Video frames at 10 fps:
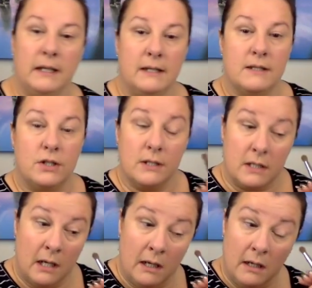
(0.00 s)
is
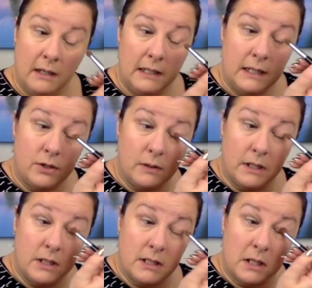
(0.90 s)
just literally
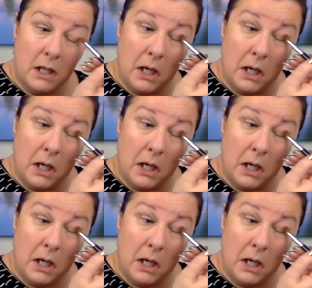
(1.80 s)
just